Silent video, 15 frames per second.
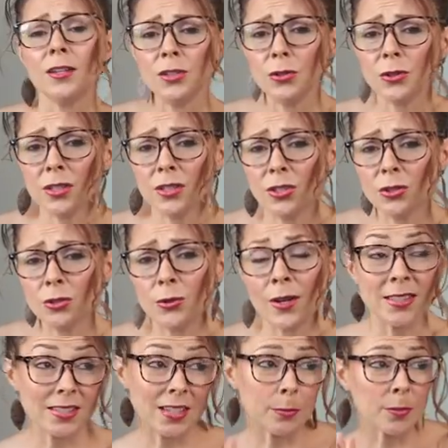You could do
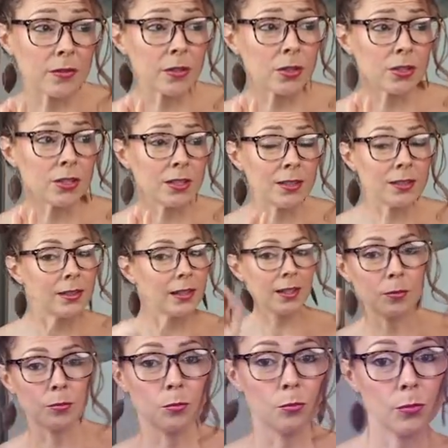a summer version
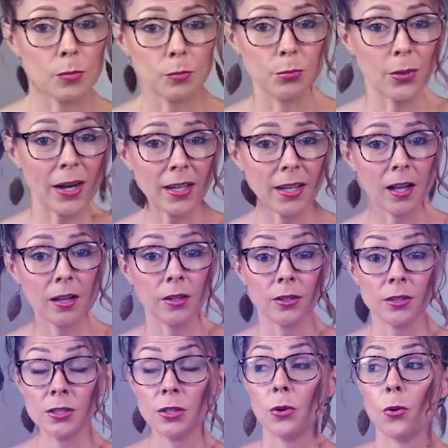in bright
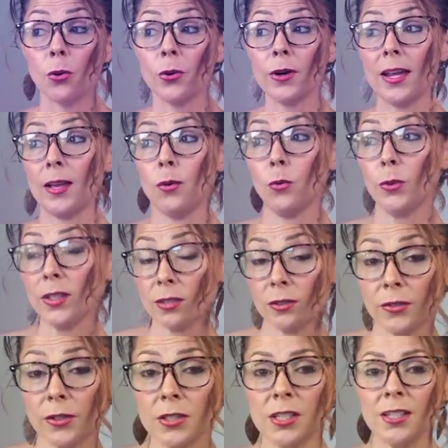colors or a winter
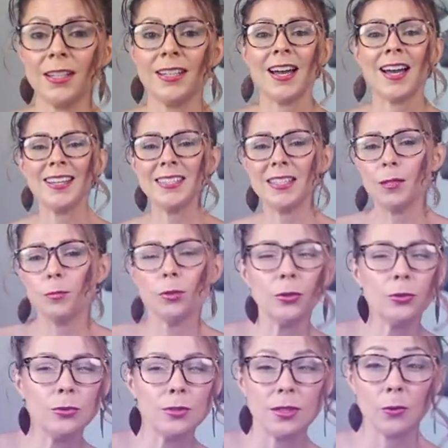version in icy
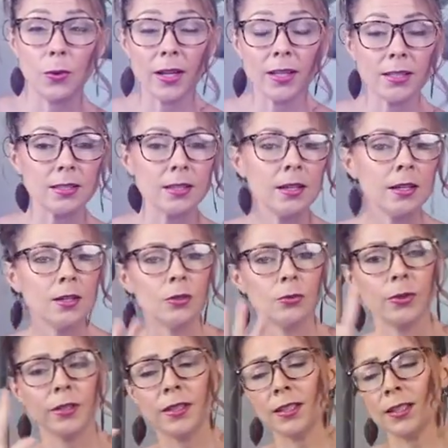blues and whites.
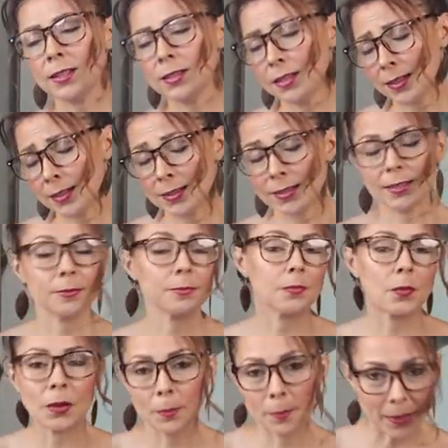Really just
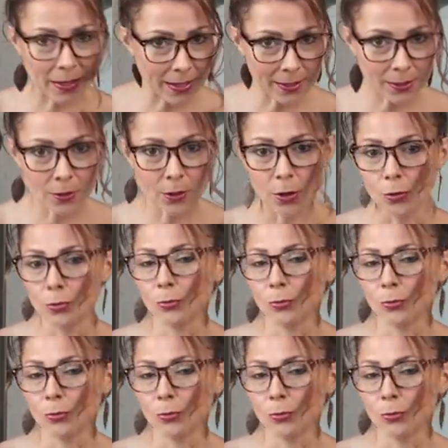make it your own.